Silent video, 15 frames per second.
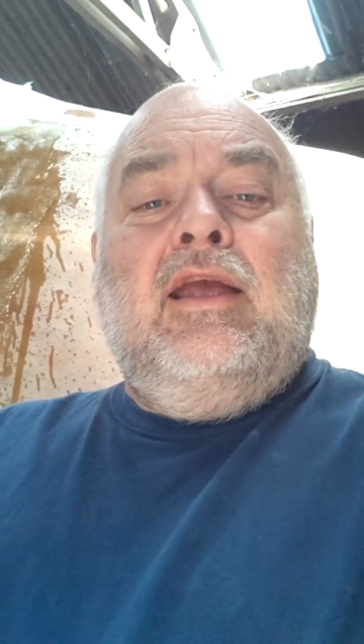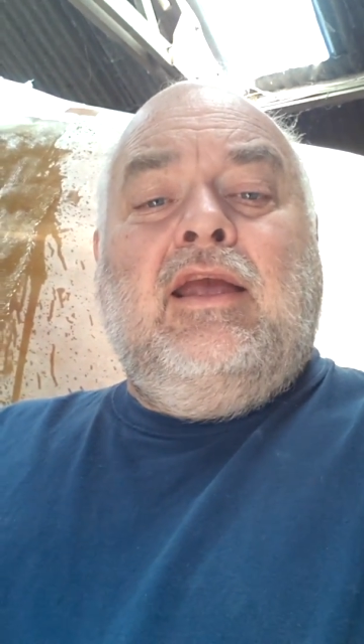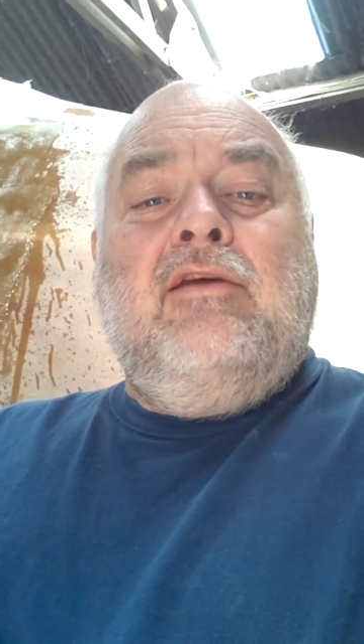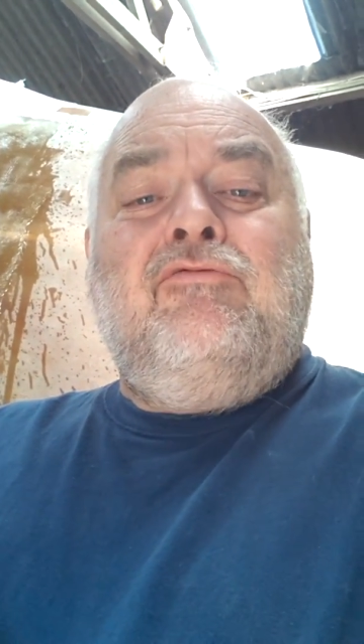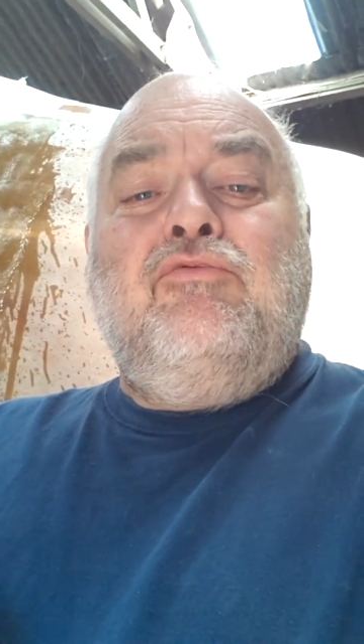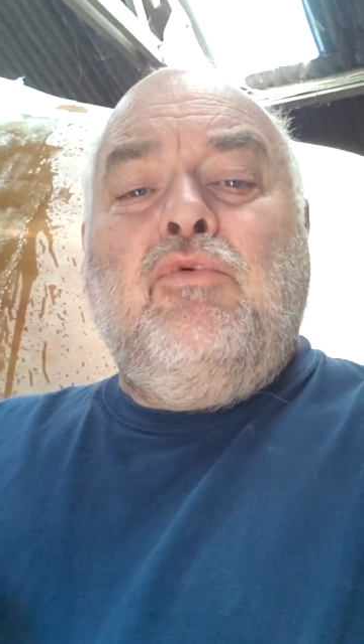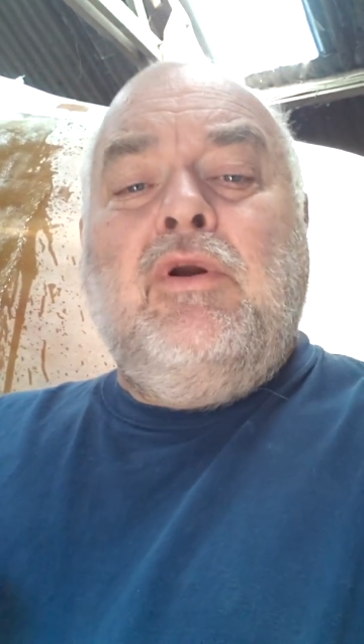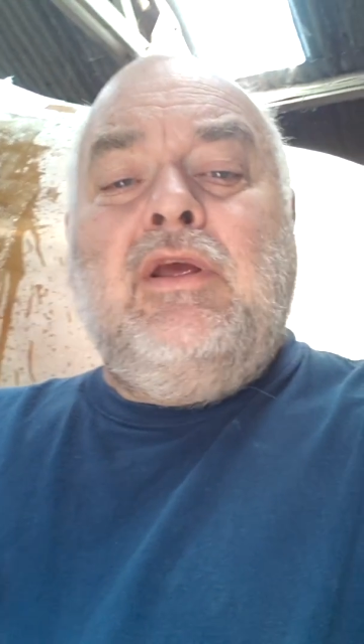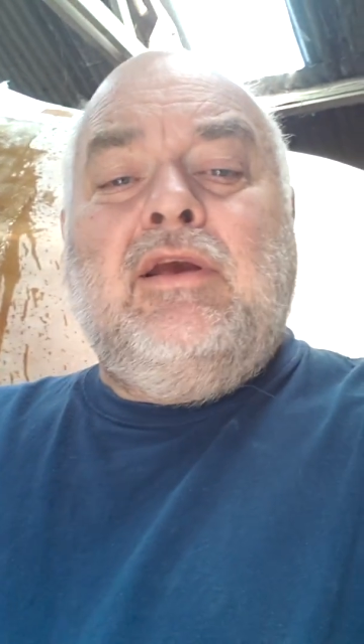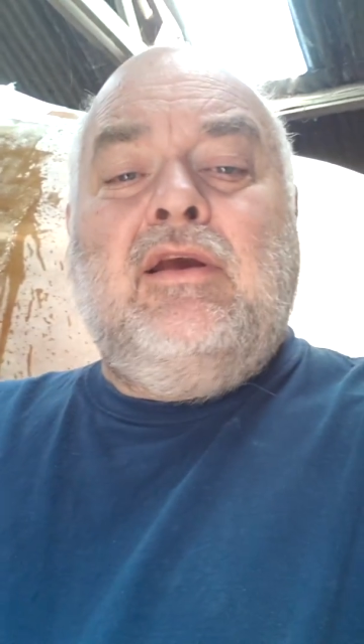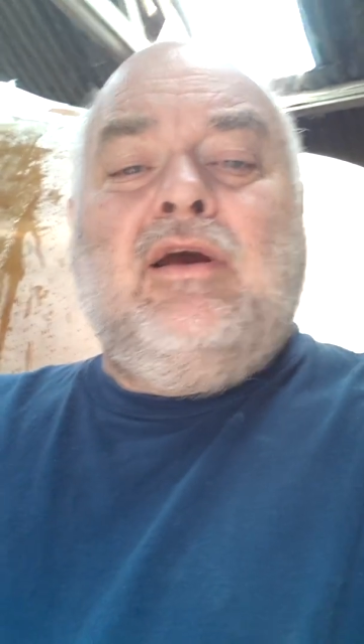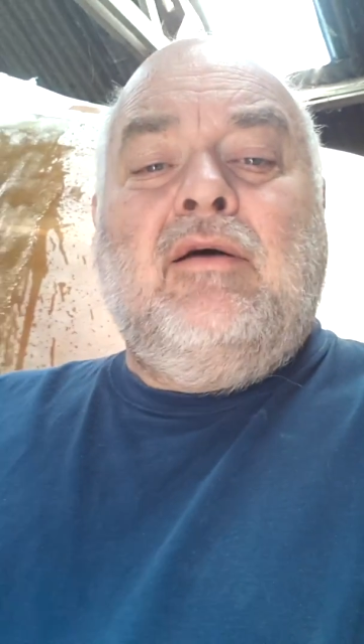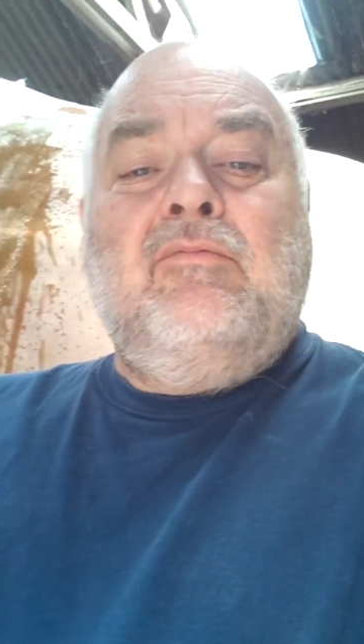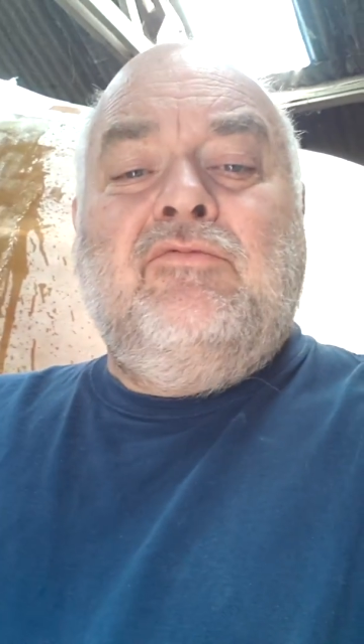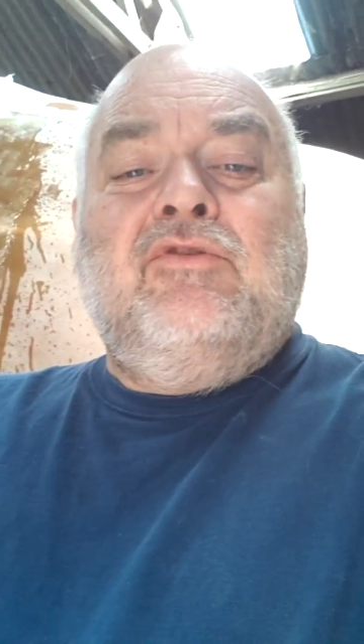If when it
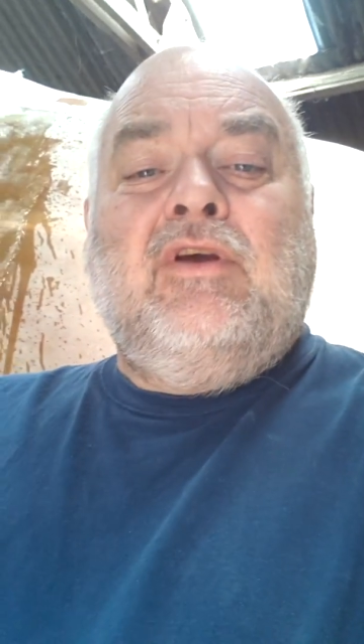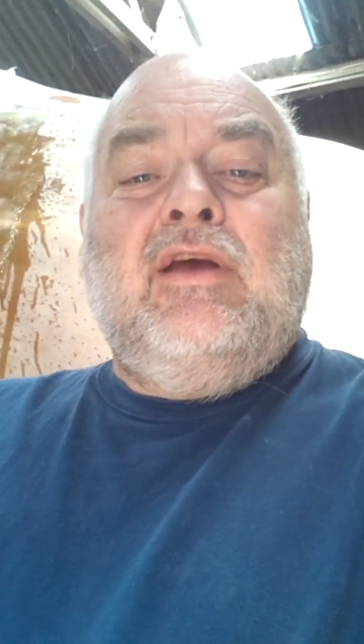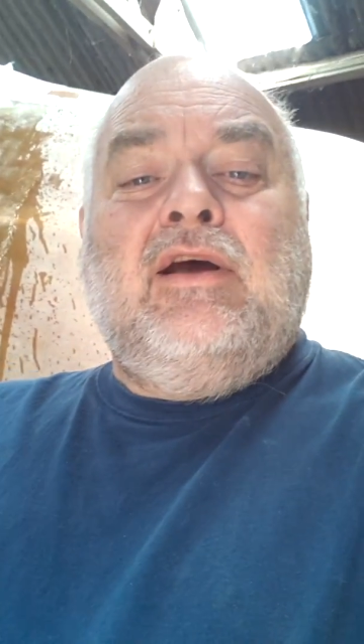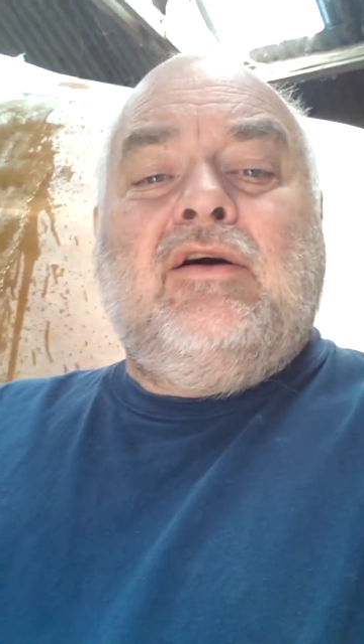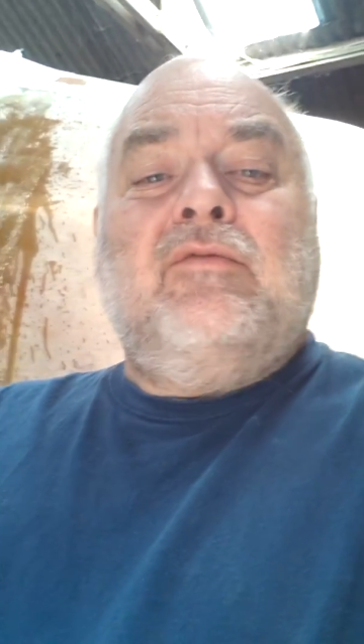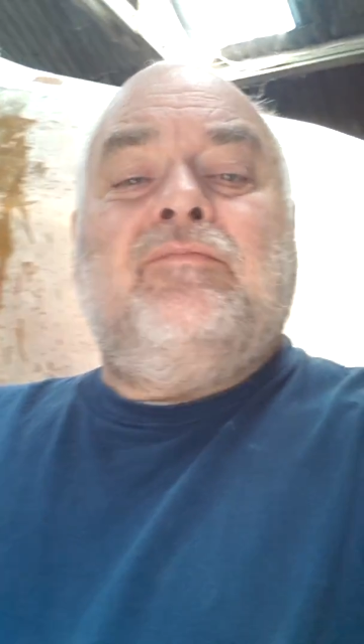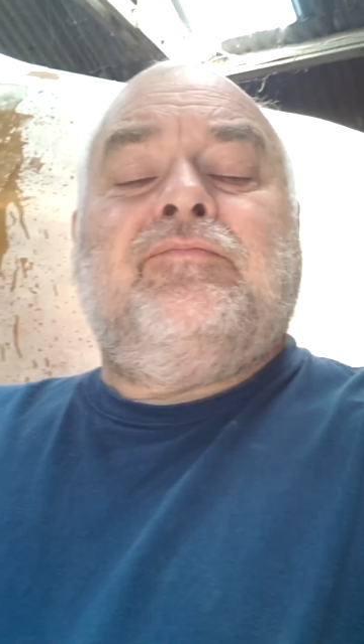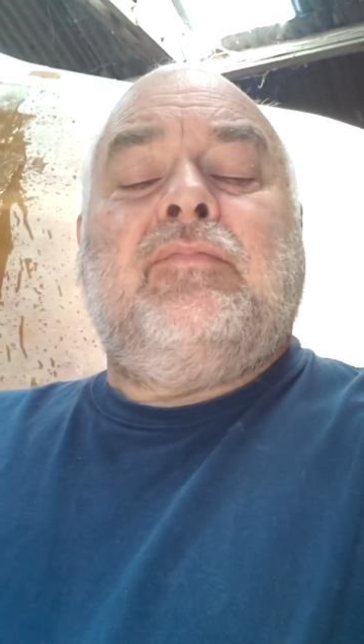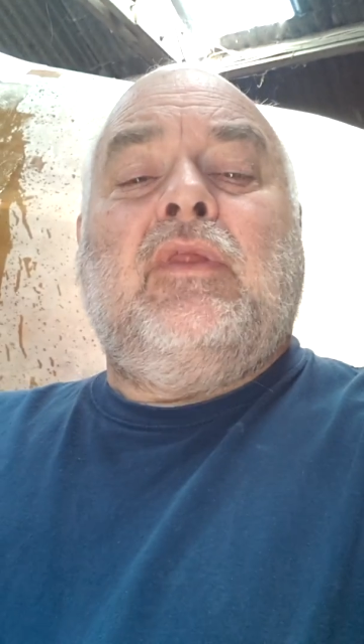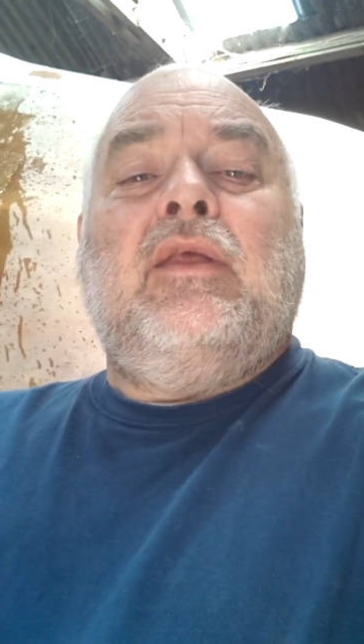comes out,